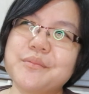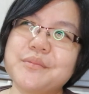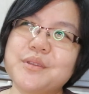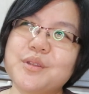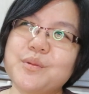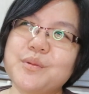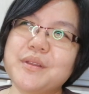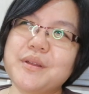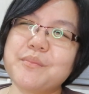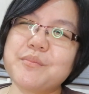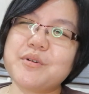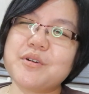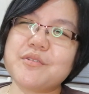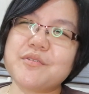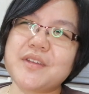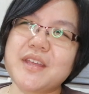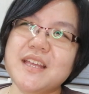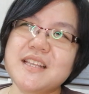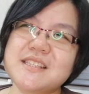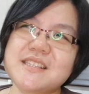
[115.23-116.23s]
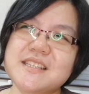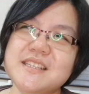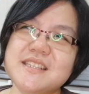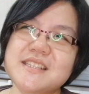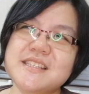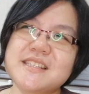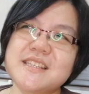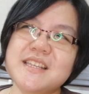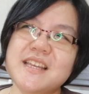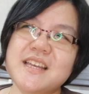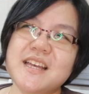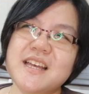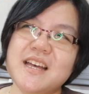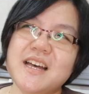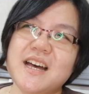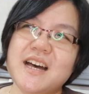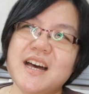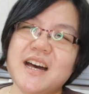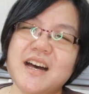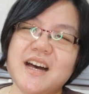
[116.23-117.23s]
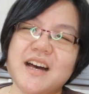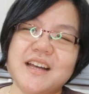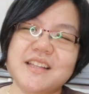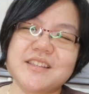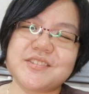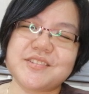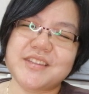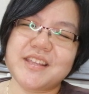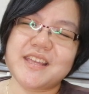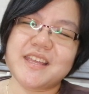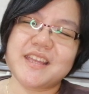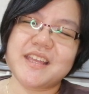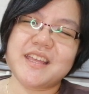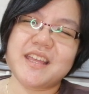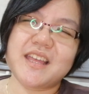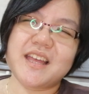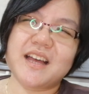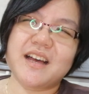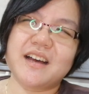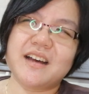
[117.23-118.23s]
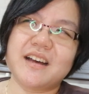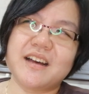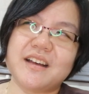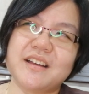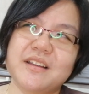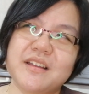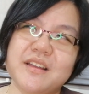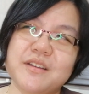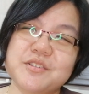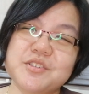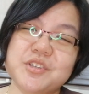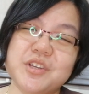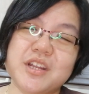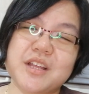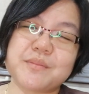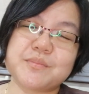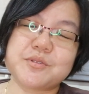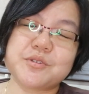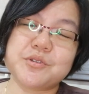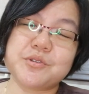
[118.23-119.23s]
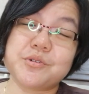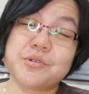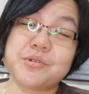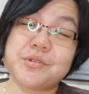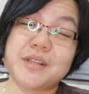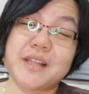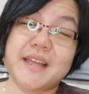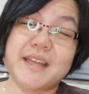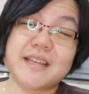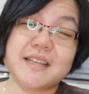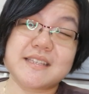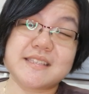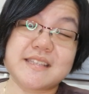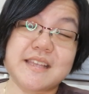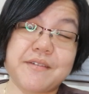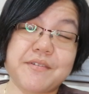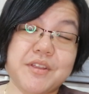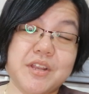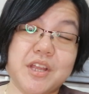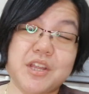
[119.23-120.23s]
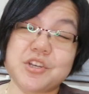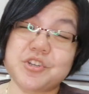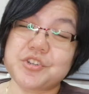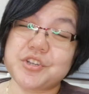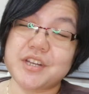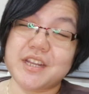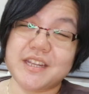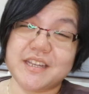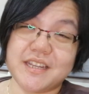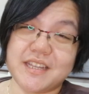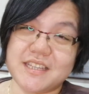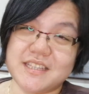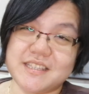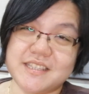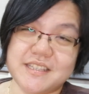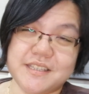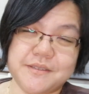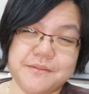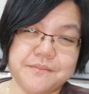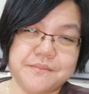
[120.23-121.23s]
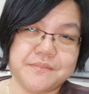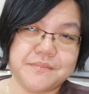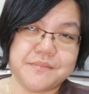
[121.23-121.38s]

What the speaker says: the number of cases today have shot up to like 790.